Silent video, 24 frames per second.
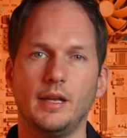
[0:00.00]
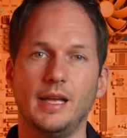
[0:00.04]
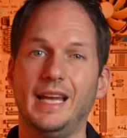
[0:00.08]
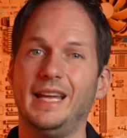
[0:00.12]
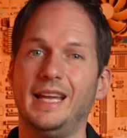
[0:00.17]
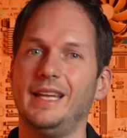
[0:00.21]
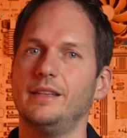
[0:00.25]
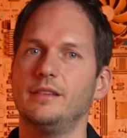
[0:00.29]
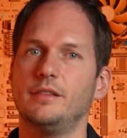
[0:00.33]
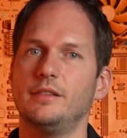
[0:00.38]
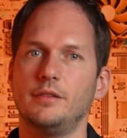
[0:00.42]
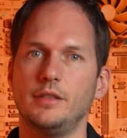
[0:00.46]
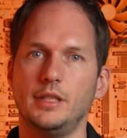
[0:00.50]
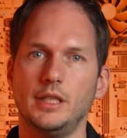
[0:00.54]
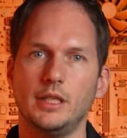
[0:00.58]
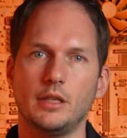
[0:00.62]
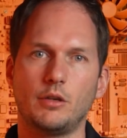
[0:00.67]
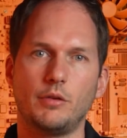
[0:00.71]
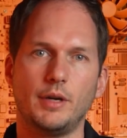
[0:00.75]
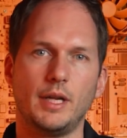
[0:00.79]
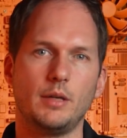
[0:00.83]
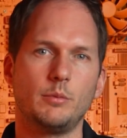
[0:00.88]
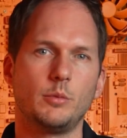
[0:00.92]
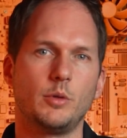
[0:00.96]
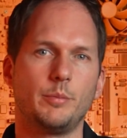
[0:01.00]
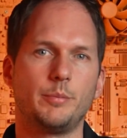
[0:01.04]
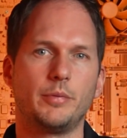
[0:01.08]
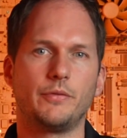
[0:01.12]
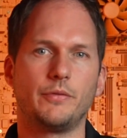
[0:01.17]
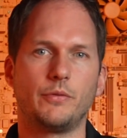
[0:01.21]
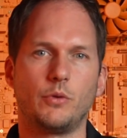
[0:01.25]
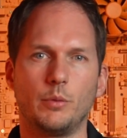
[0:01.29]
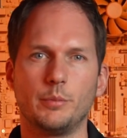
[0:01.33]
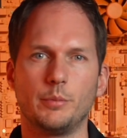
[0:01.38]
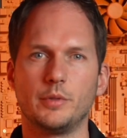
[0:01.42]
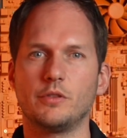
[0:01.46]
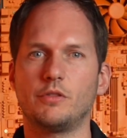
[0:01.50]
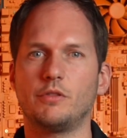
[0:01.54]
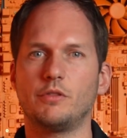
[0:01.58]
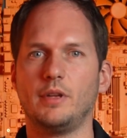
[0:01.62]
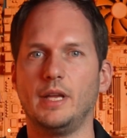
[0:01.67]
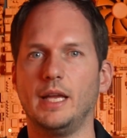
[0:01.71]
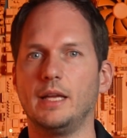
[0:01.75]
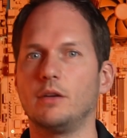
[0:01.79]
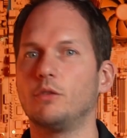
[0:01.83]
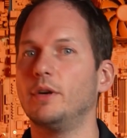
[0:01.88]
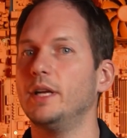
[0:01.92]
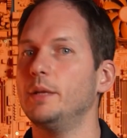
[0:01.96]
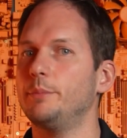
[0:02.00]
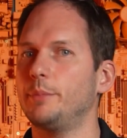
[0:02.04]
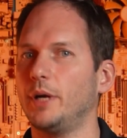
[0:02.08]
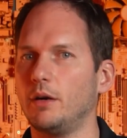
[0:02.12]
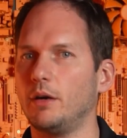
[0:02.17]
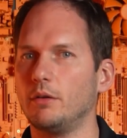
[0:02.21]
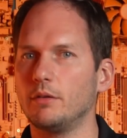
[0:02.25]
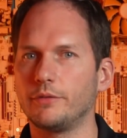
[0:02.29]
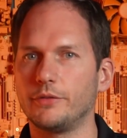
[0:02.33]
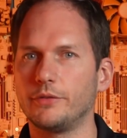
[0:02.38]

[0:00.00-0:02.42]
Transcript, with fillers: And the incredible performance and great power